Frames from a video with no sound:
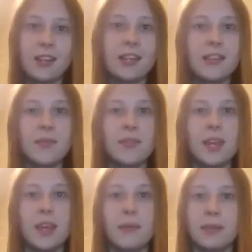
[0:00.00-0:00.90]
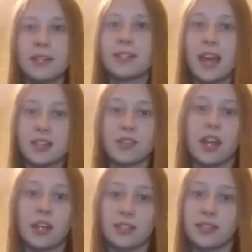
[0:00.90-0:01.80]
it, because that's
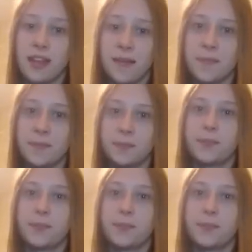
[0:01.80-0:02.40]
Granny's name.